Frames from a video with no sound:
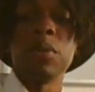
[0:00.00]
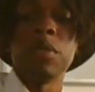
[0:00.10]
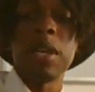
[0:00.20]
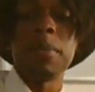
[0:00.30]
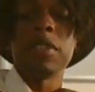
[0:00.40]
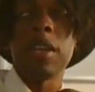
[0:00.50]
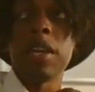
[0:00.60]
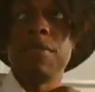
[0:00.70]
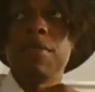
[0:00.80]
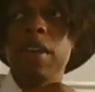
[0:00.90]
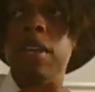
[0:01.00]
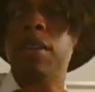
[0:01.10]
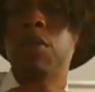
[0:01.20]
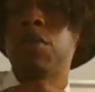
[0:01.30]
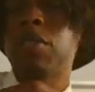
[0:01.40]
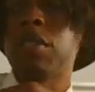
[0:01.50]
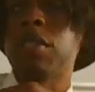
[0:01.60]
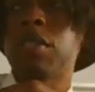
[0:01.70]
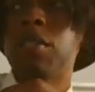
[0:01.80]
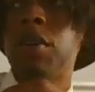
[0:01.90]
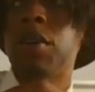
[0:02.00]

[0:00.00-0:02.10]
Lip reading: was able to vent or just,